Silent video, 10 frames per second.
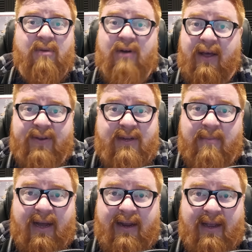Marath
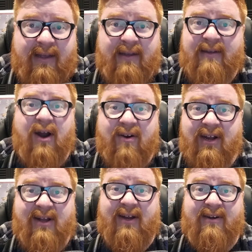Damane,
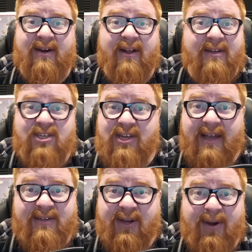Karakan,
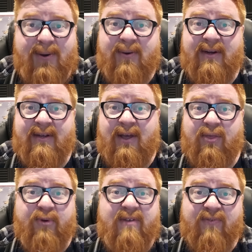Jieto,
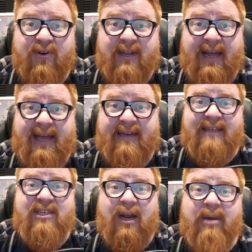Threefold Land.
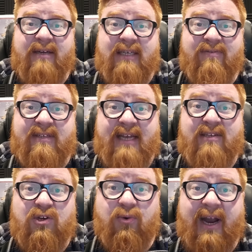Ishamael even
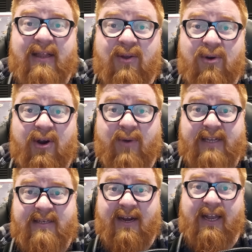says Great Lord when
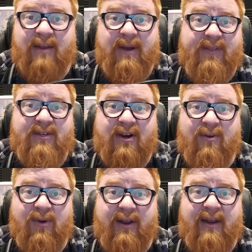he's talking about the
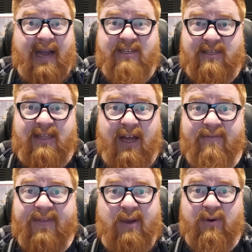Dark One. I just love
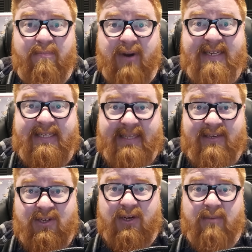that they were embracing
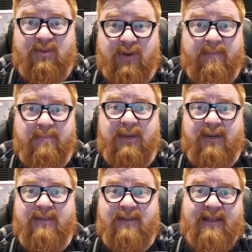these terms from the
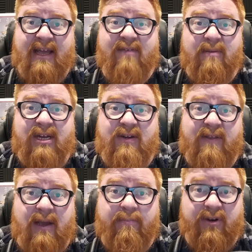books. They even mentioned
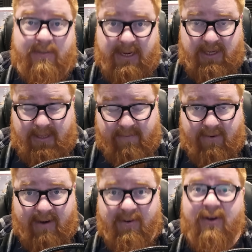the Empress, may she live
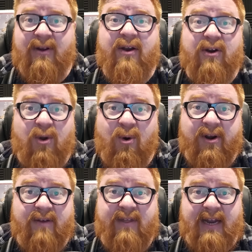forever, and her
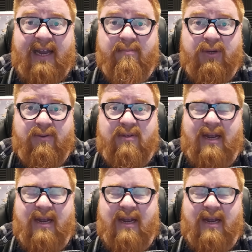Court of the Nine Moons.